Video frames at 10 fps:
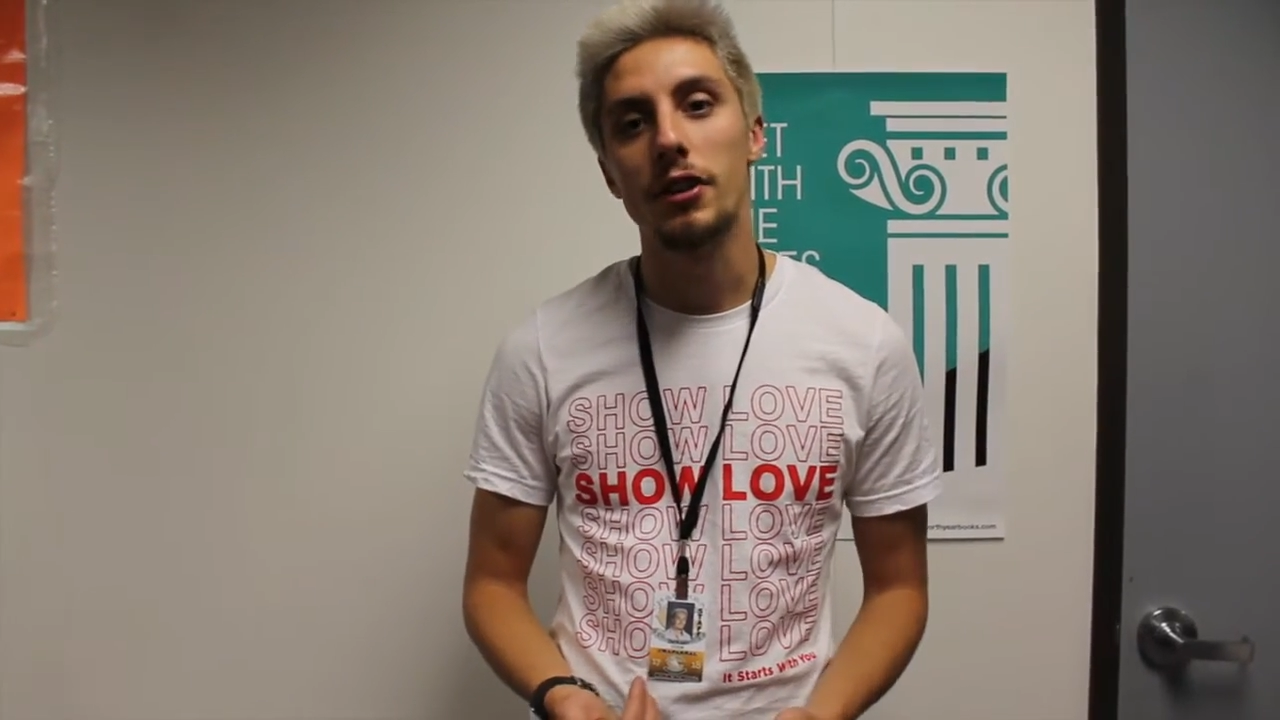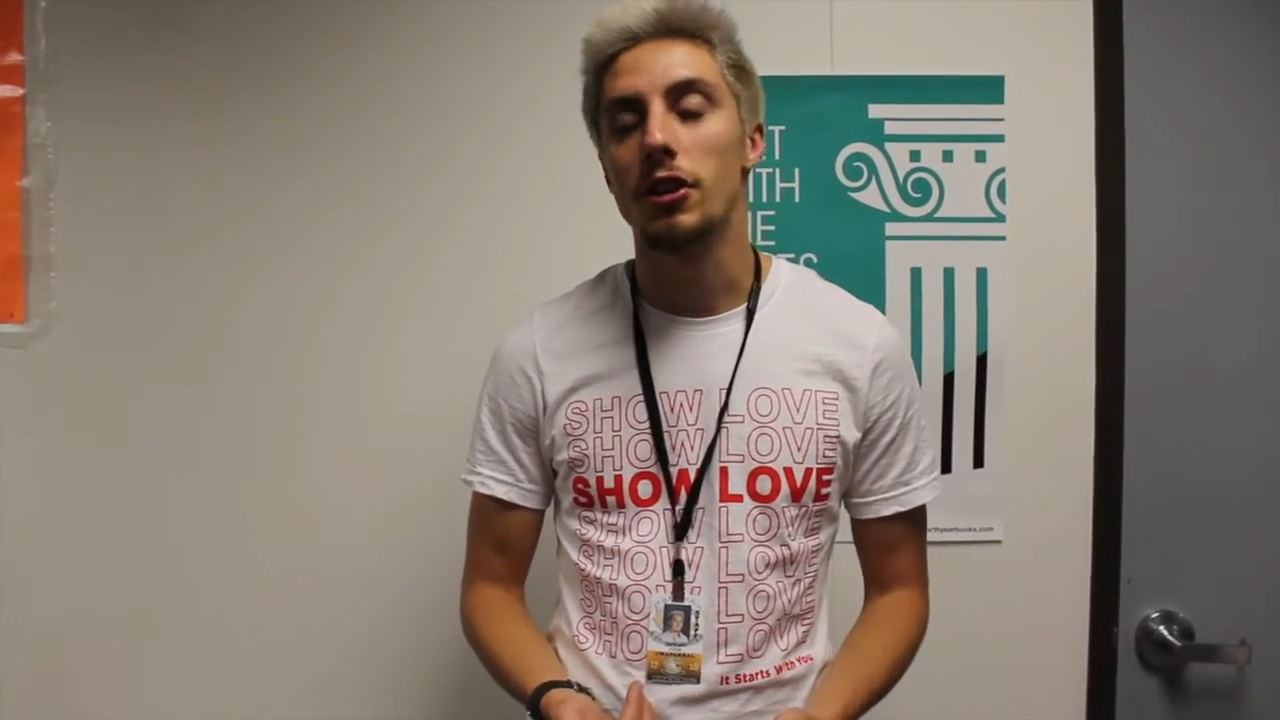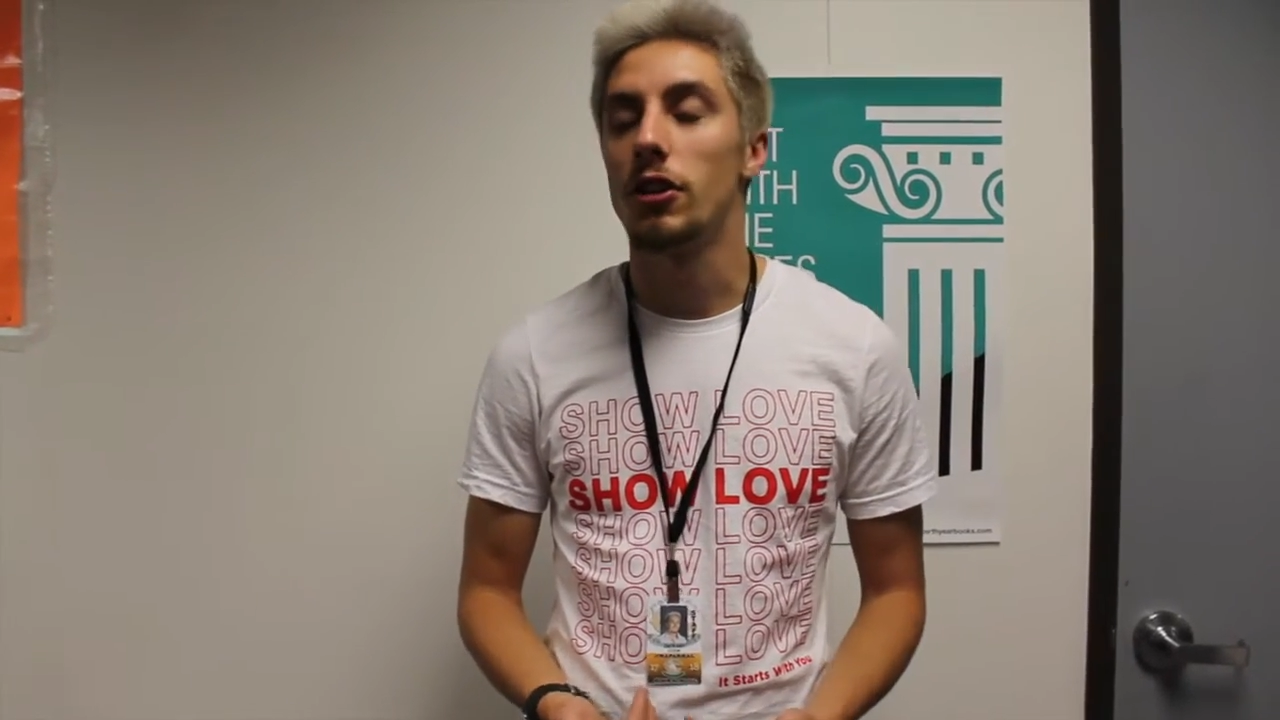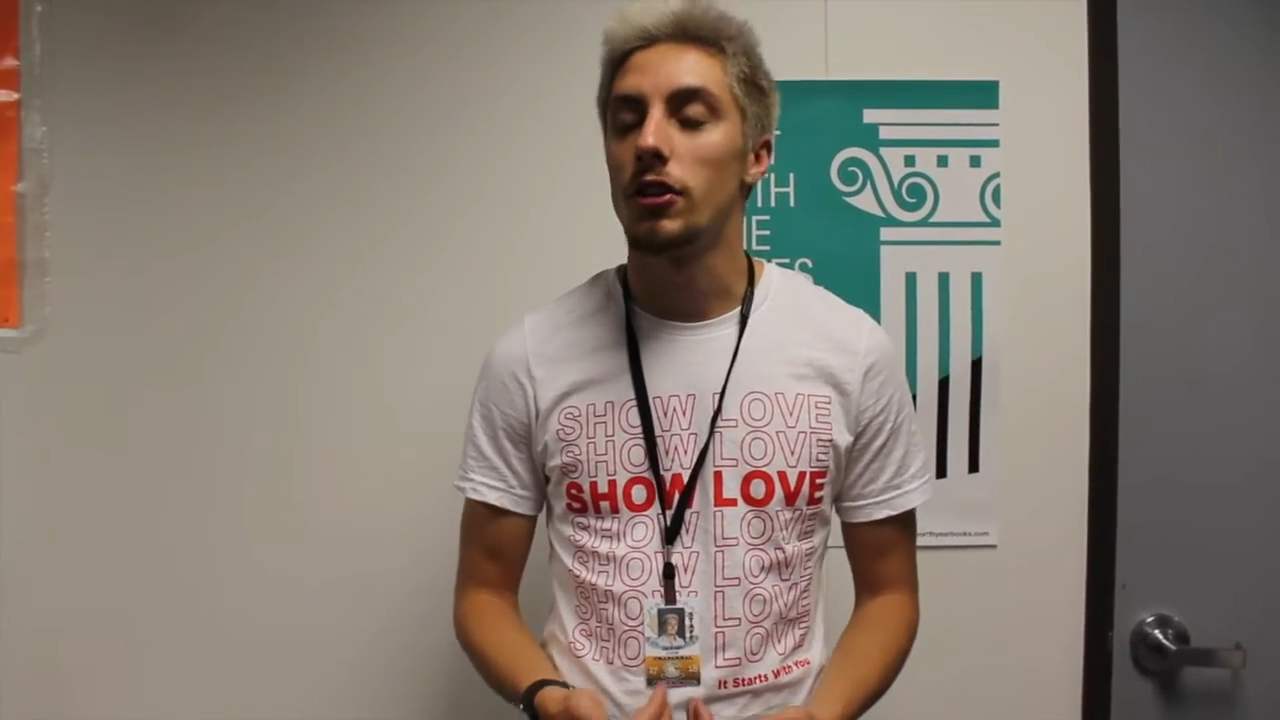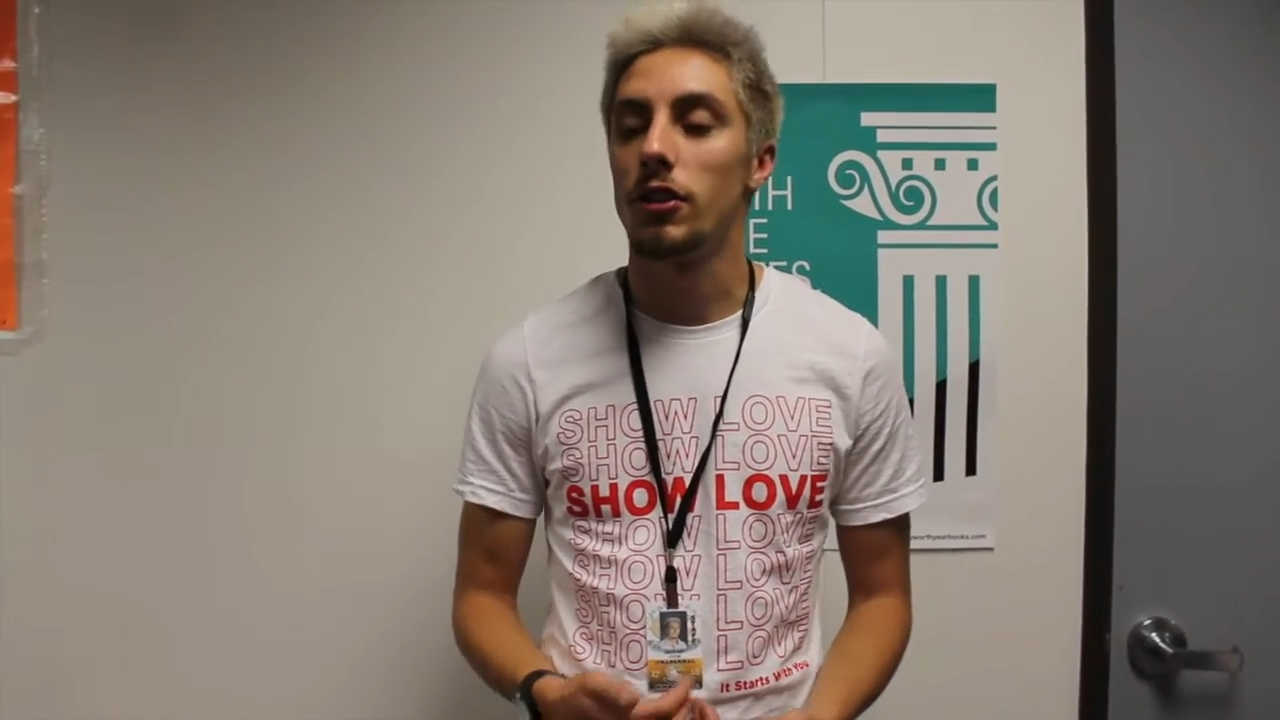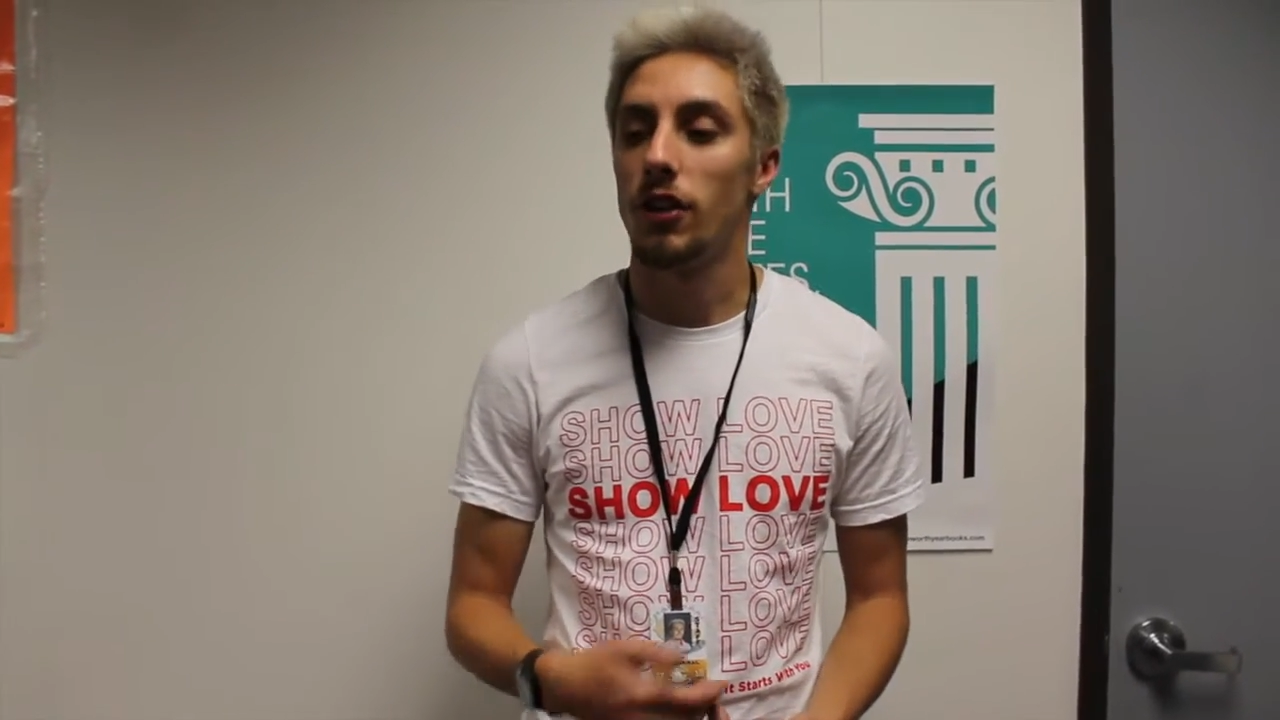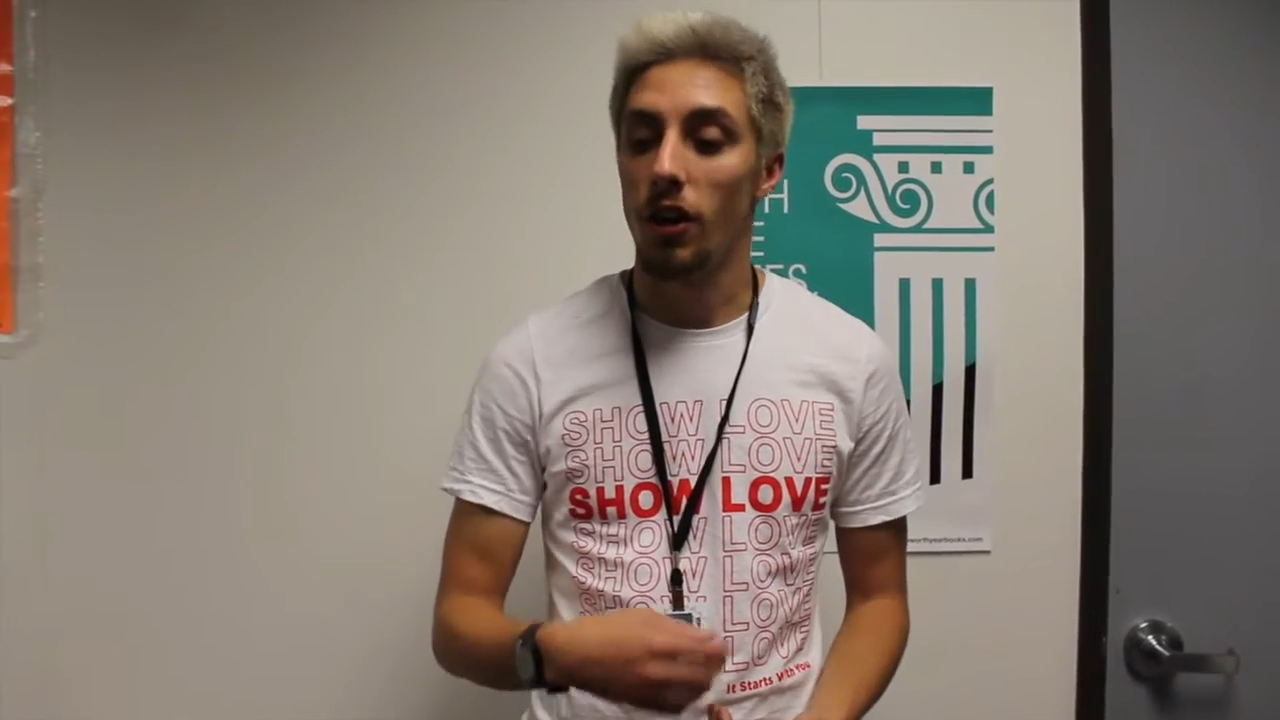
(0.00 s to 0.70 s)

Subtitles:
occurred,